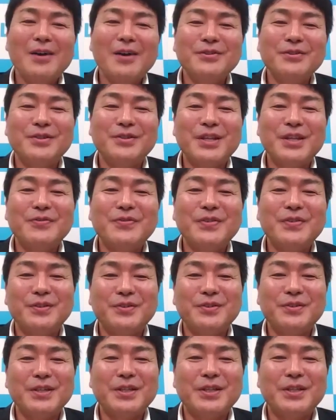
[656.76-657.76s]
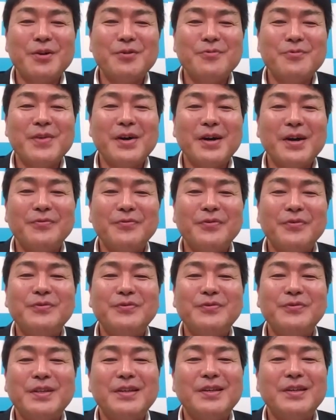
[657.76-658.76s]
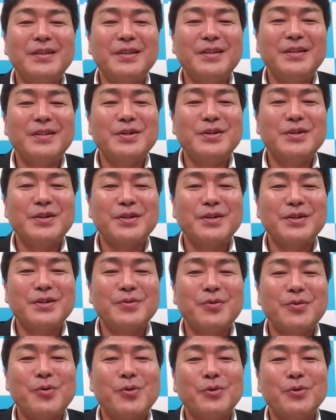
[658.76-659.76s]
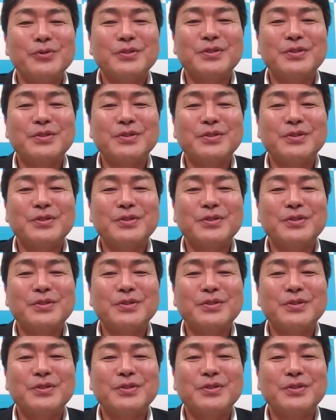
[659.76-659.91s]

would definitely tell my 15-year-old